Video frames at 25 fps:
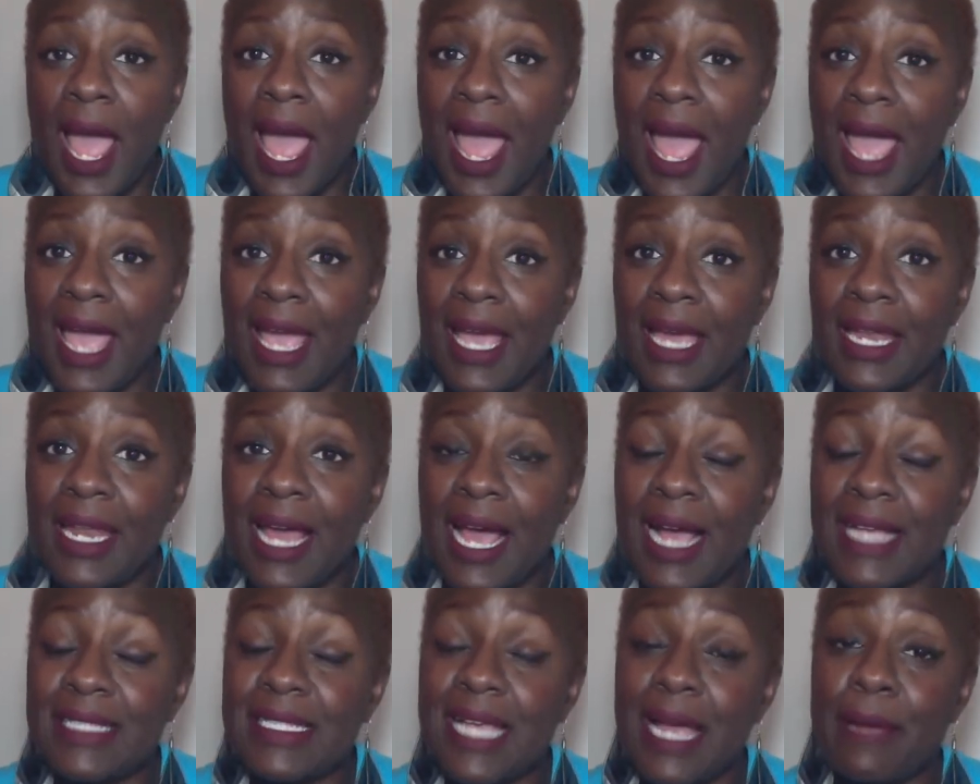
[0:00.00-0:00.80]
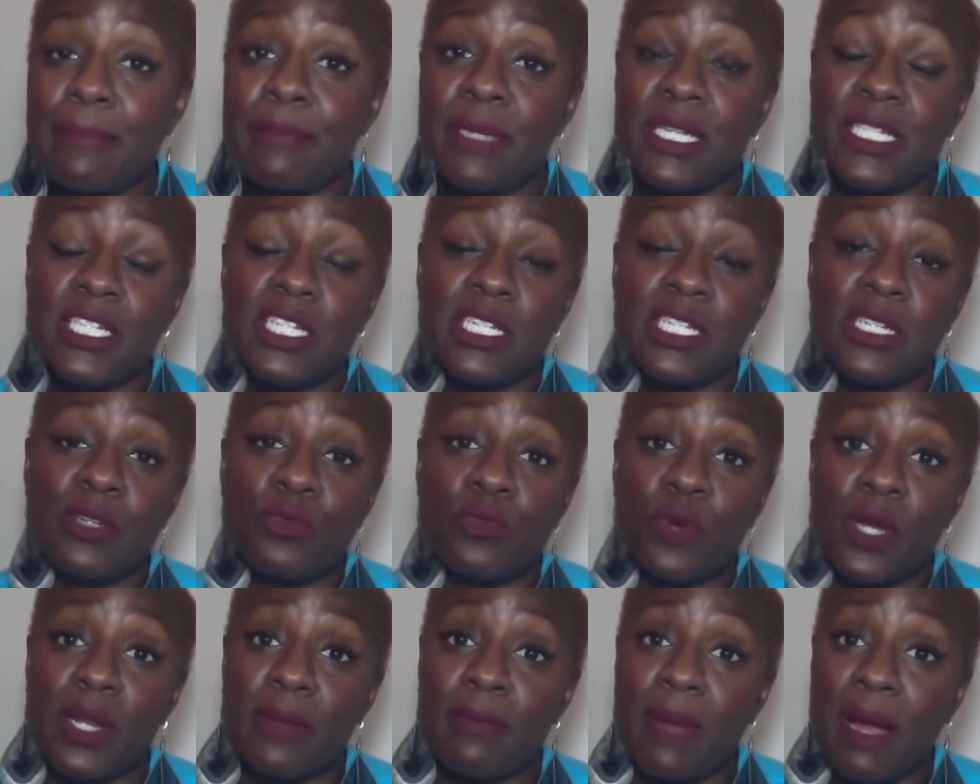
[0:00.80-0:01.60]
And as I mentioned in
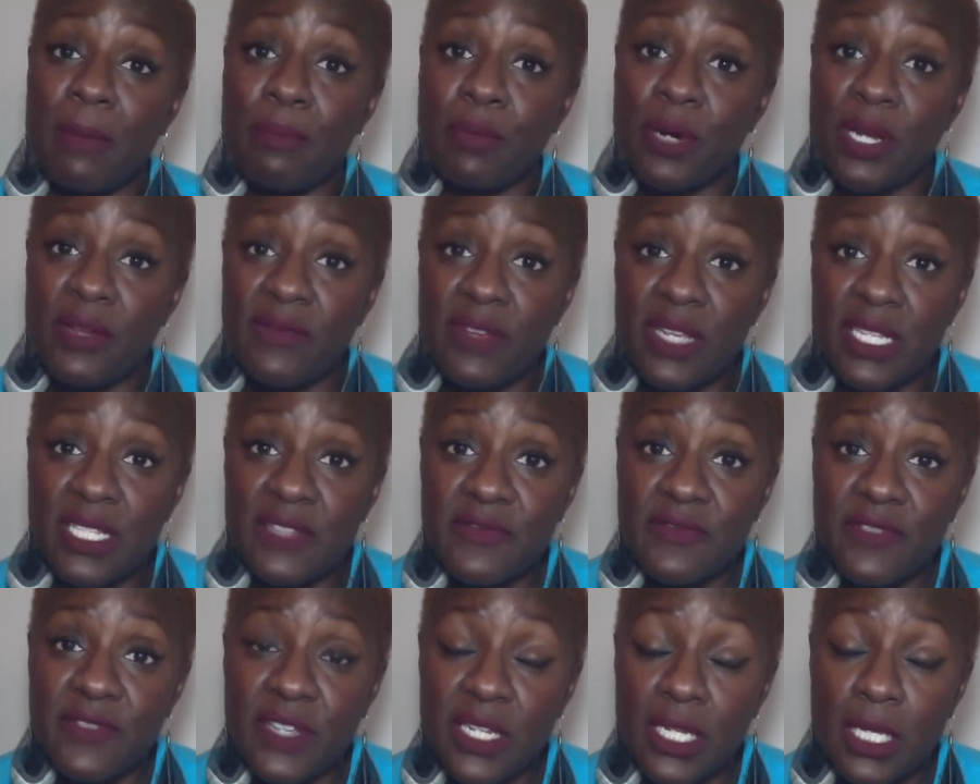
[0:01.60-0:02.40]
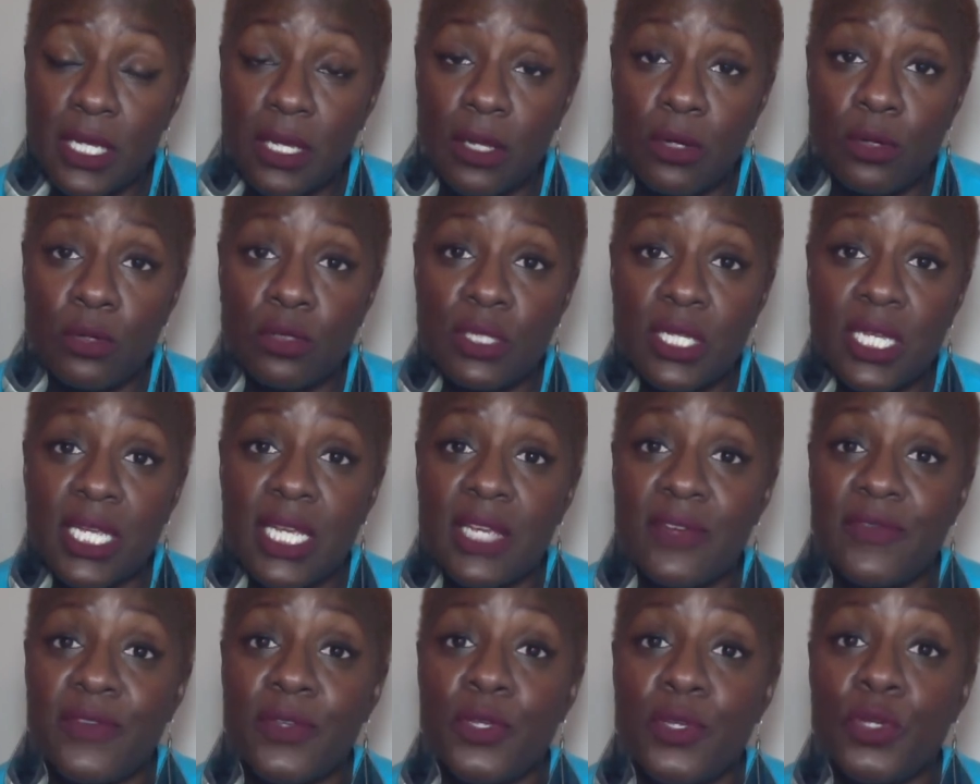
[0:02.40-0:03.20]
one of my previous videos,
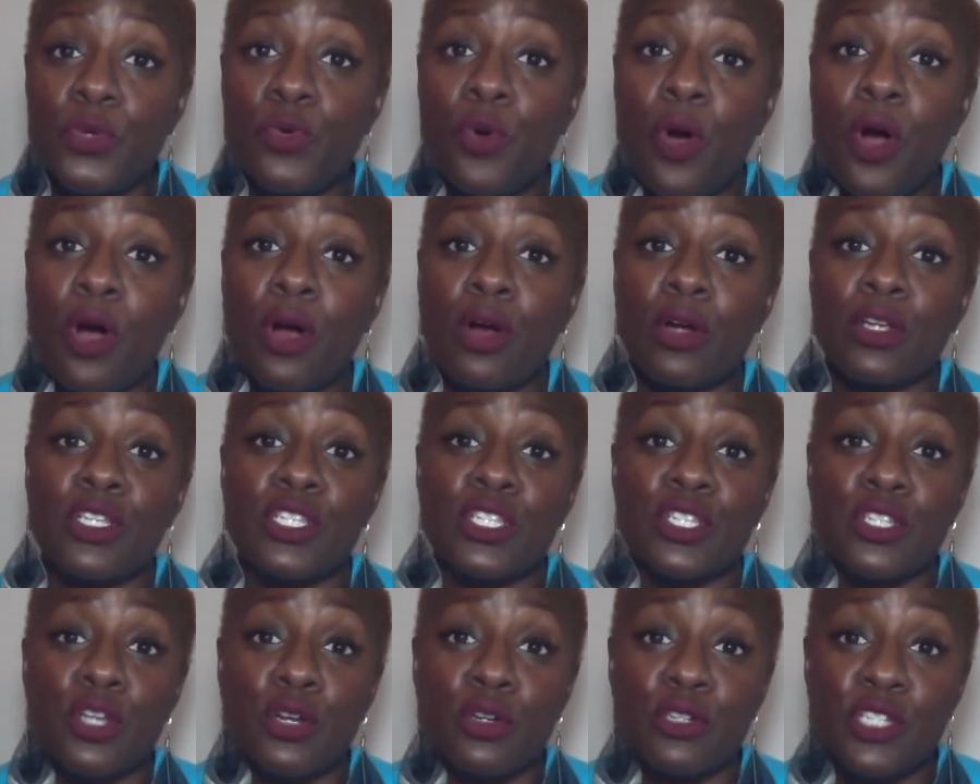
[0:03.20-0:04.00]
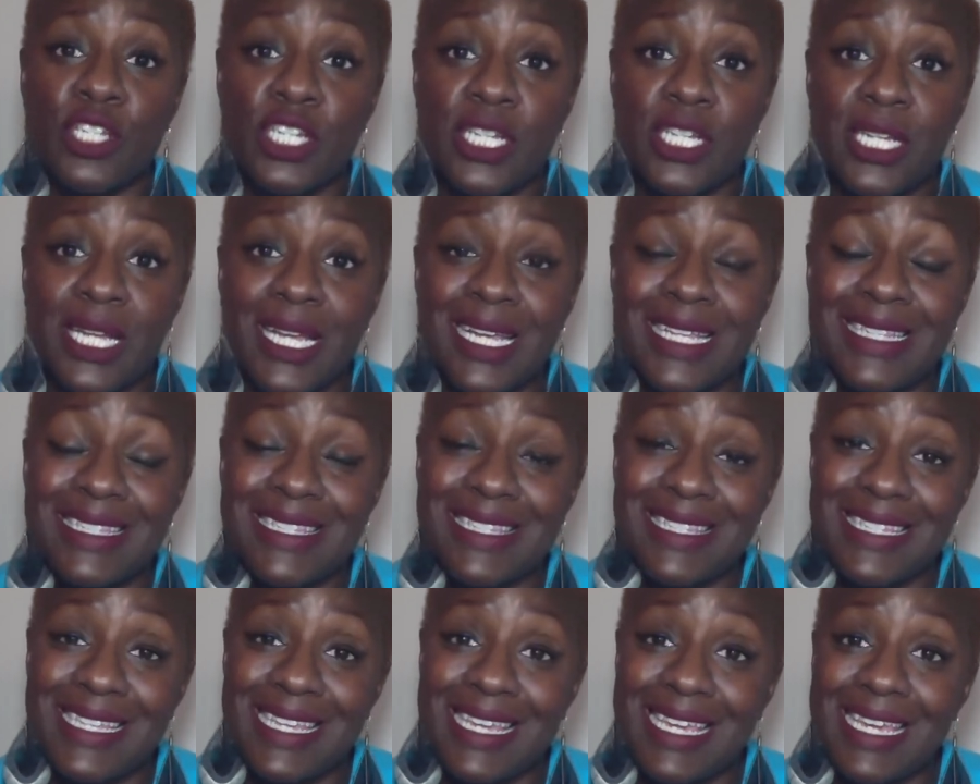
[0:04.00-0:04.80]
if you are searching and
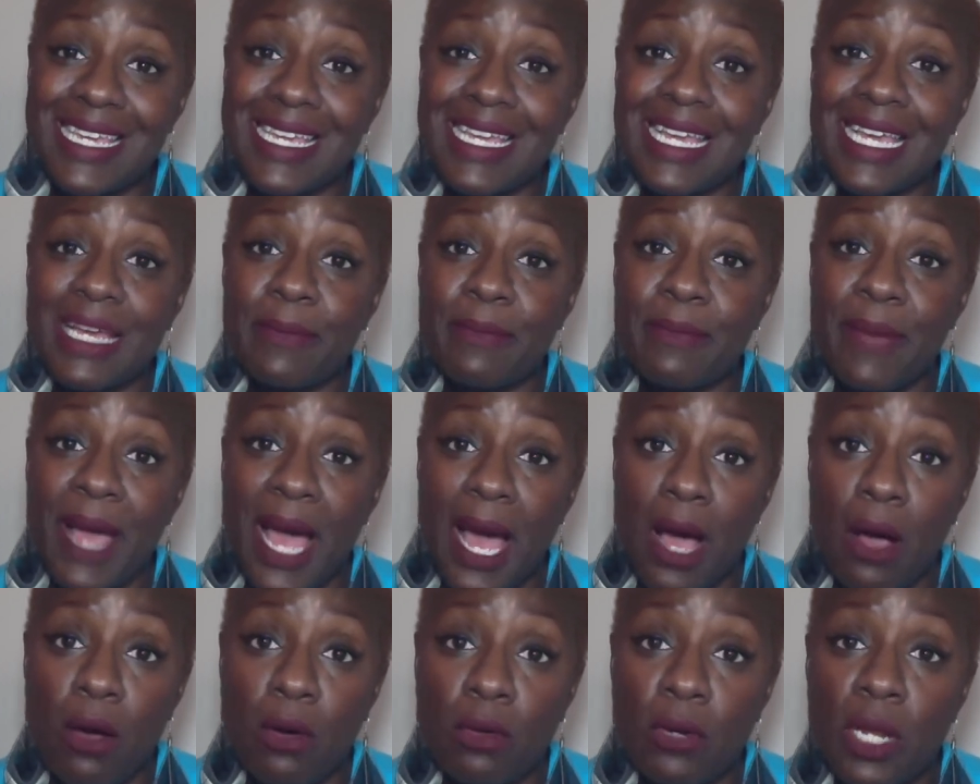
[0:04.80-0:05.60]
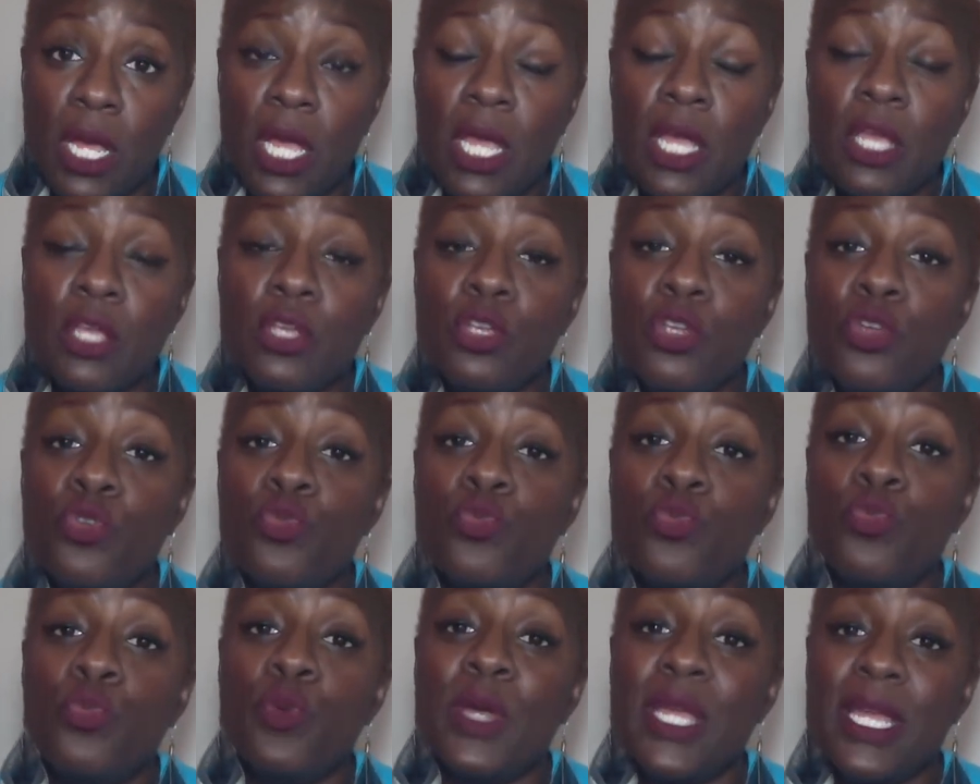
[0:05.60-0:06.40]
seeking him out, you
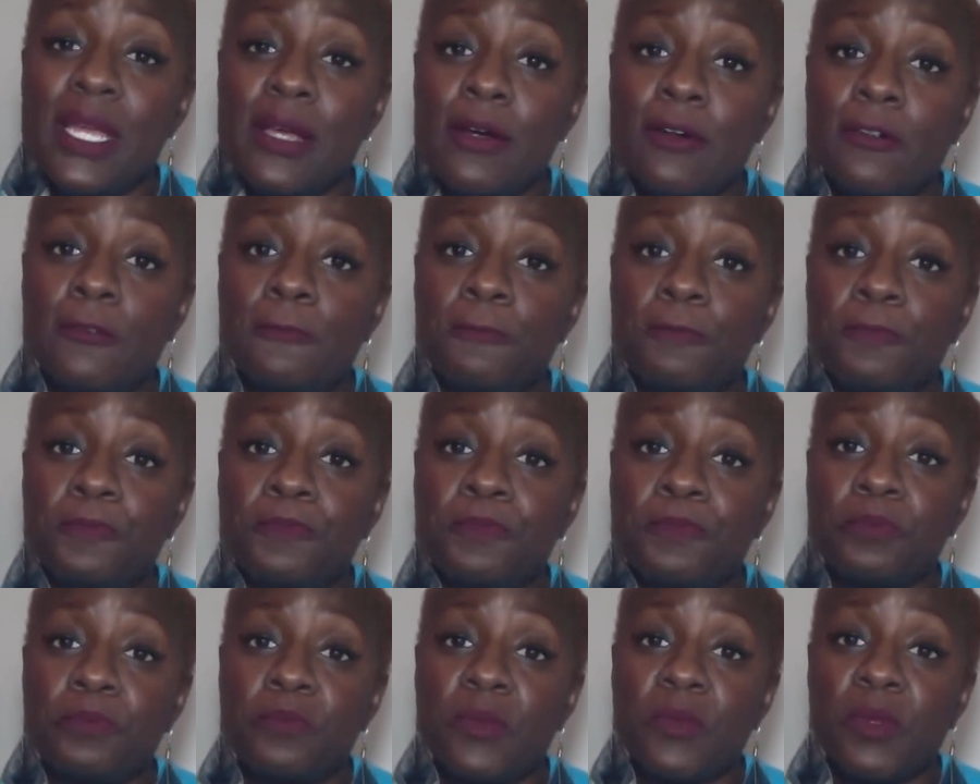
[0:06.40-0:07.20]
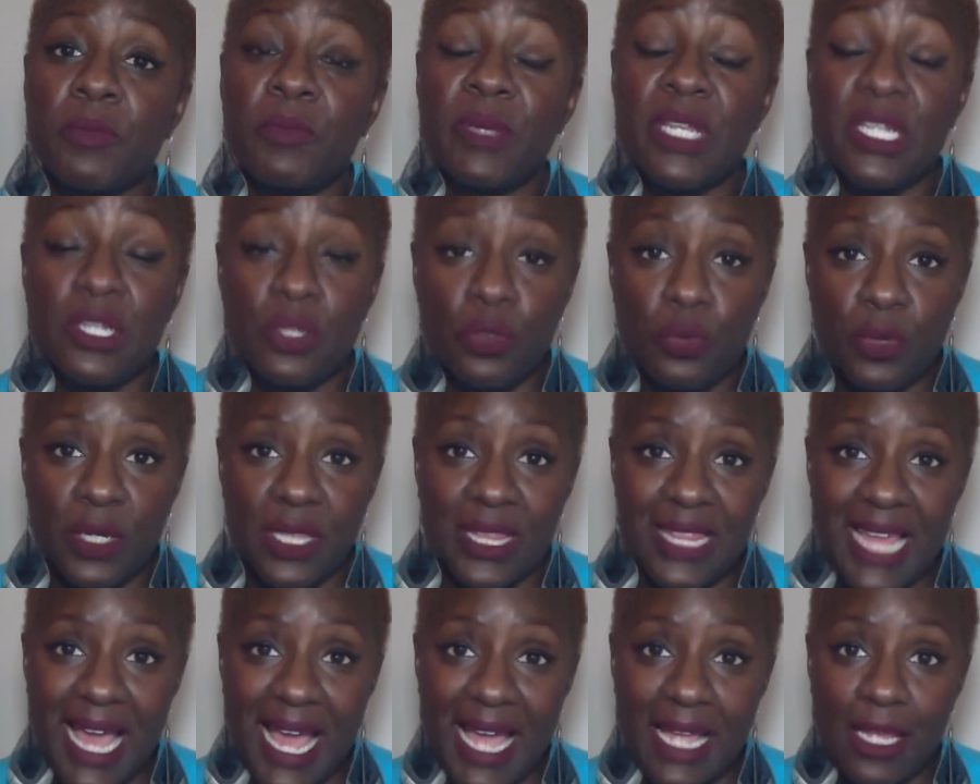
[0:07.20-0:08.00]
will be
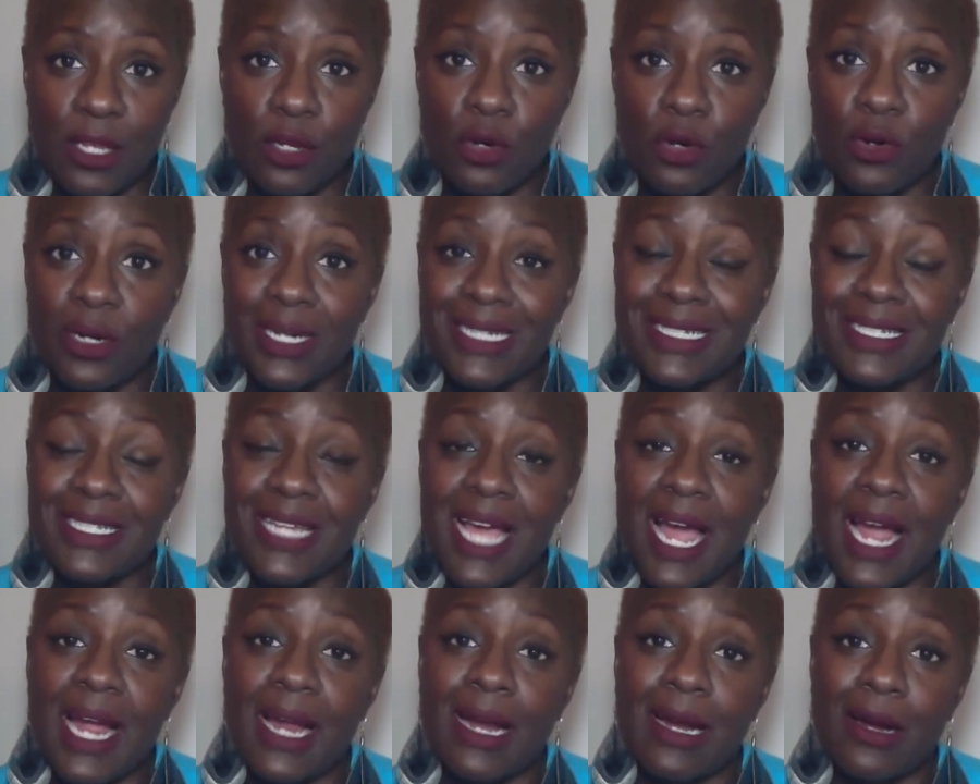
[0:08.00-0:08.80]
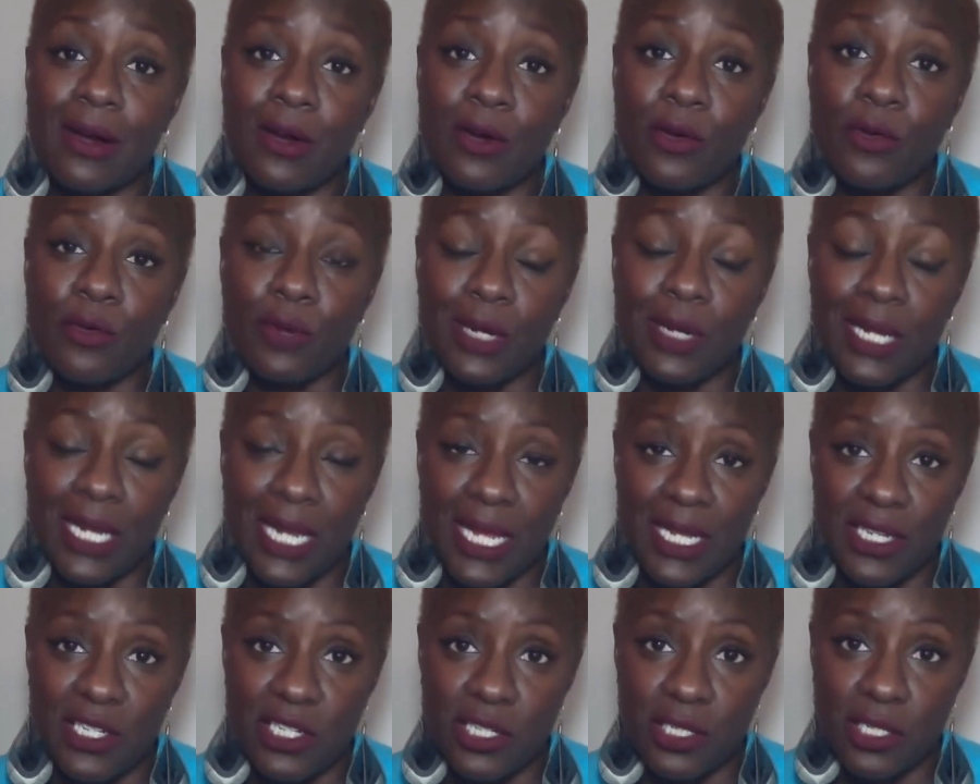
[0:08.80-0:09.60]
doing that your entire
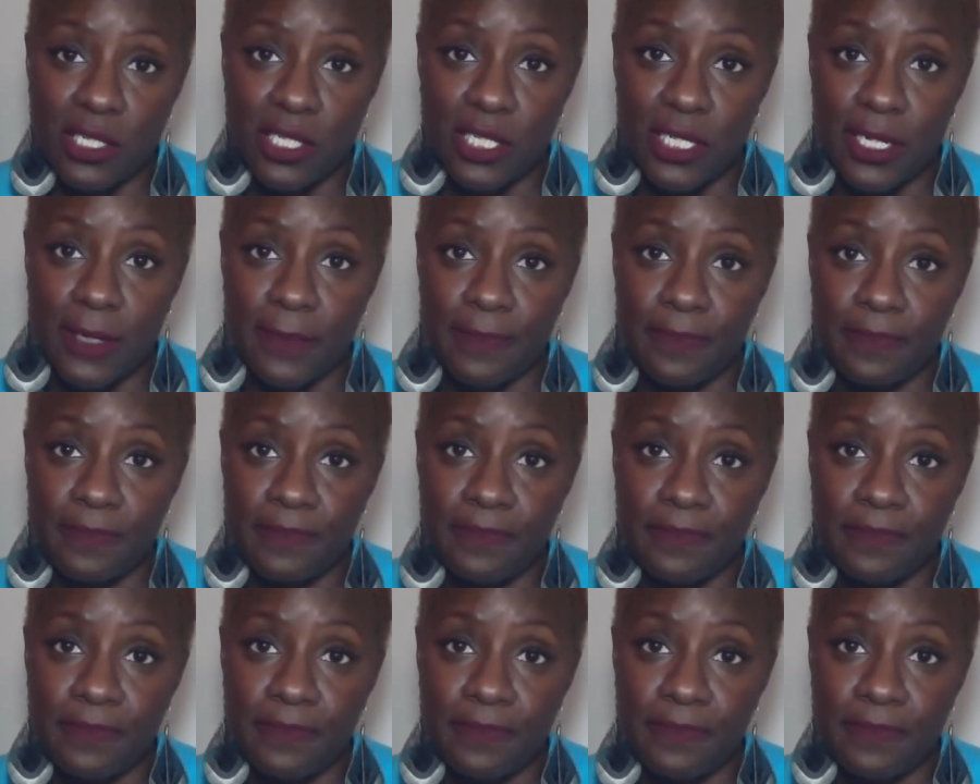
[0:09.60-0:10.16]
relationship.